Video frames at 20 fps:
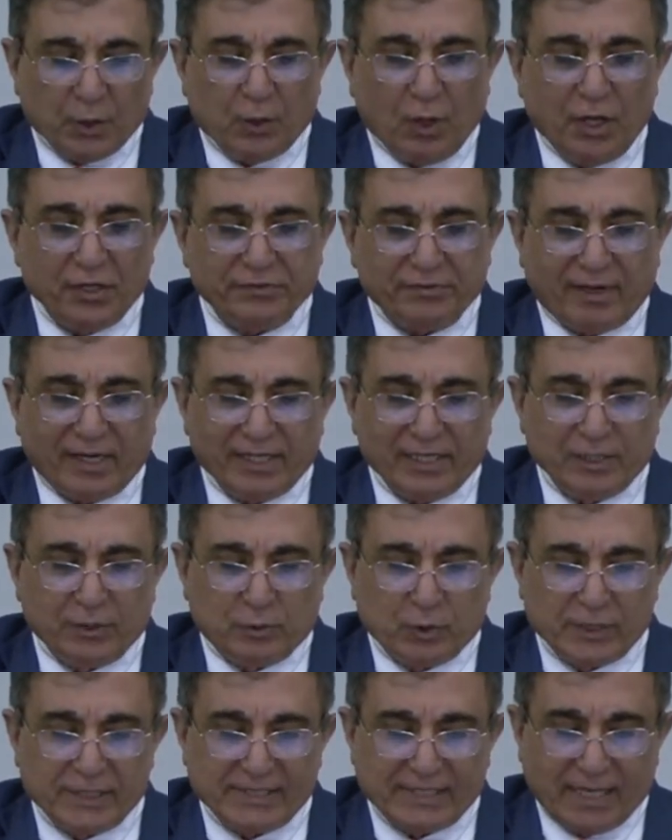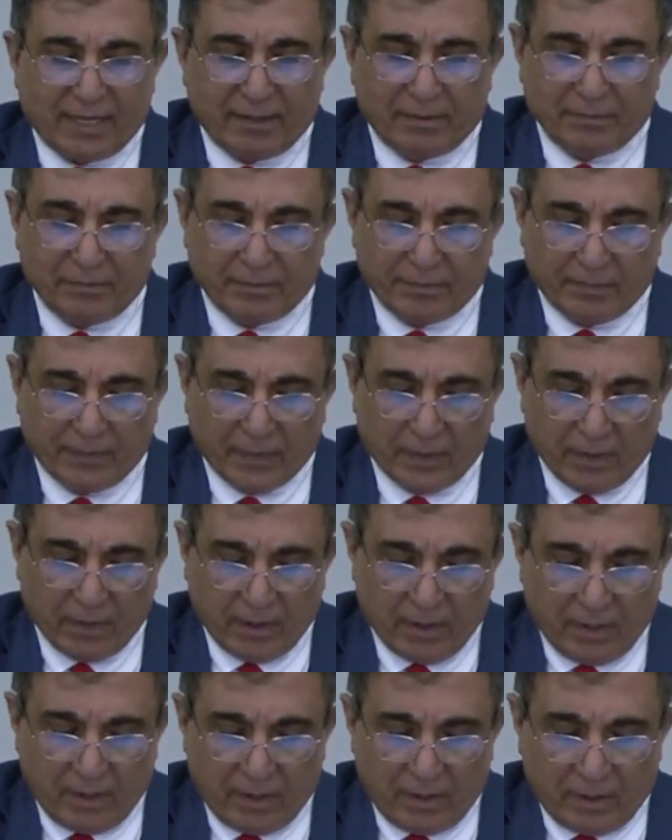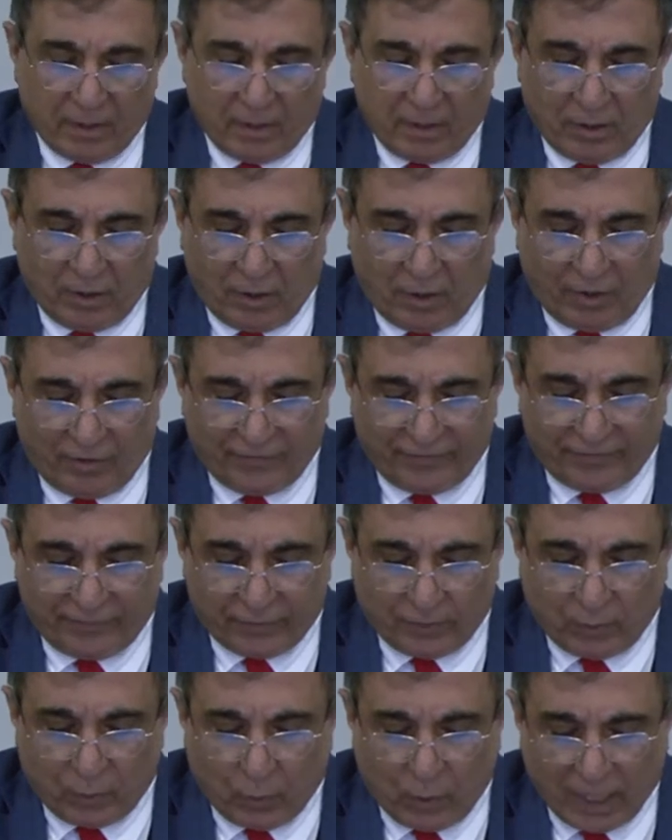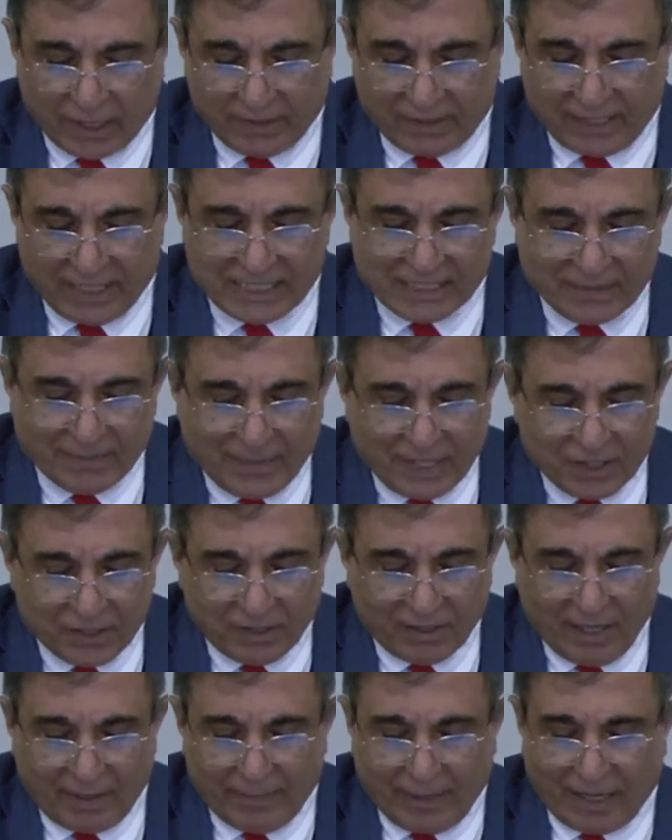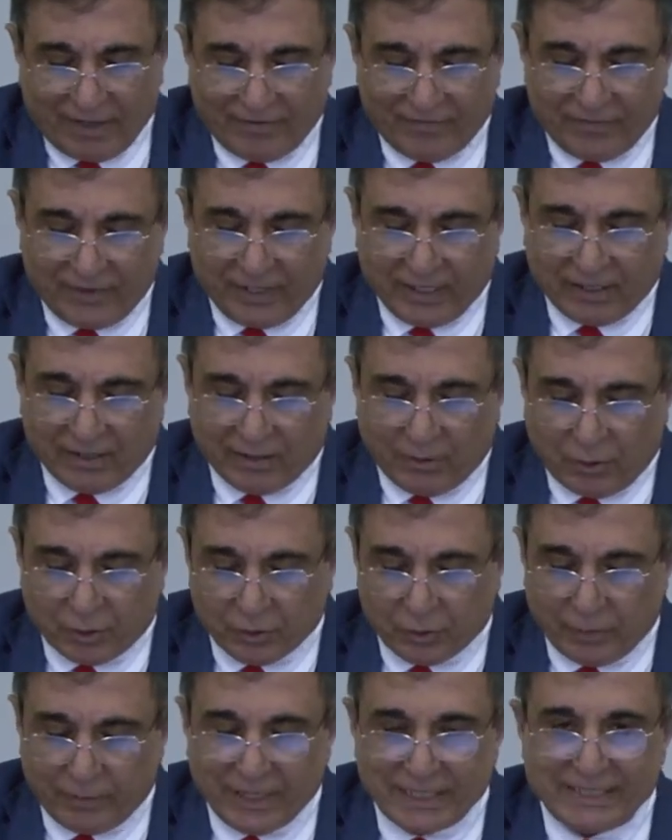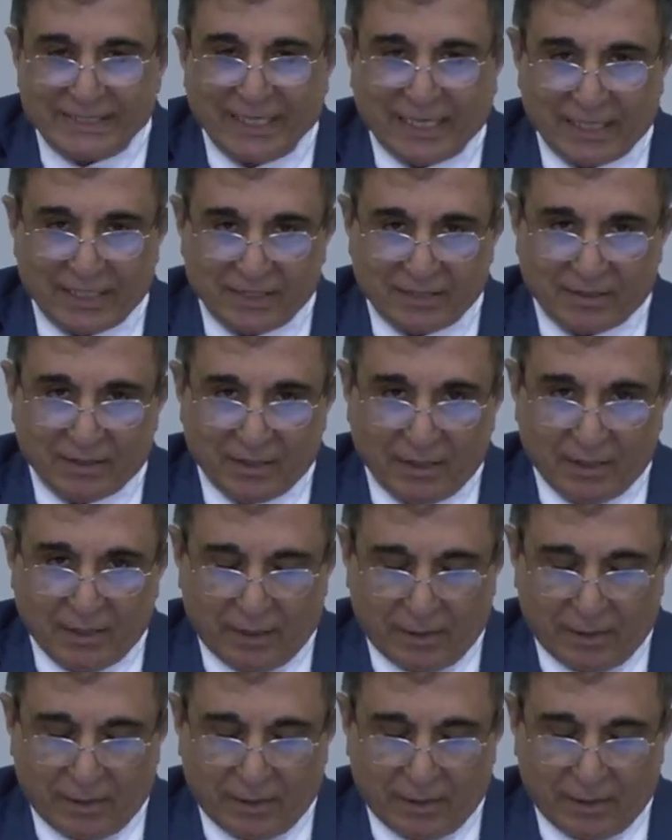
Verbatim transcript: Contrary to some of what is mentioned above, the Qurtubi says,